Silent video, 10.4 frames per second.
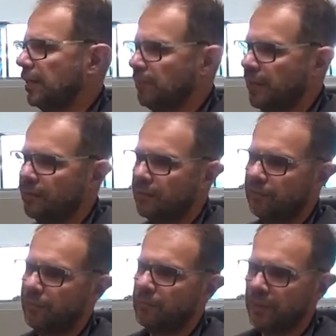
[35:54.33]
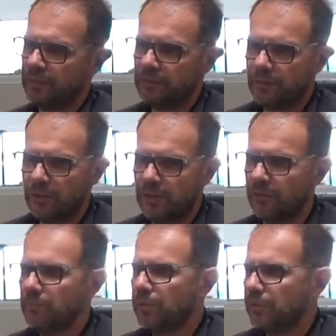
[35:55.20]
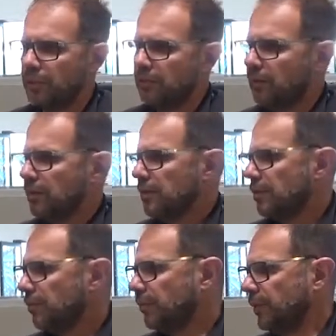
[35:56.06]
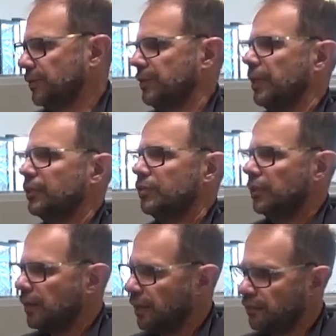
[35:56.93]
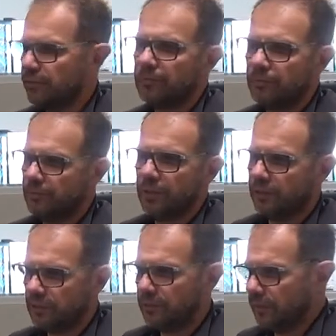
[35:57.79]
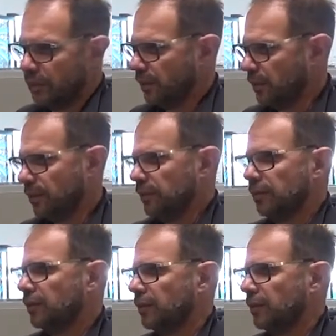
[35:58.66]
I mean, I think feedback is important because it actually kind of you know uh,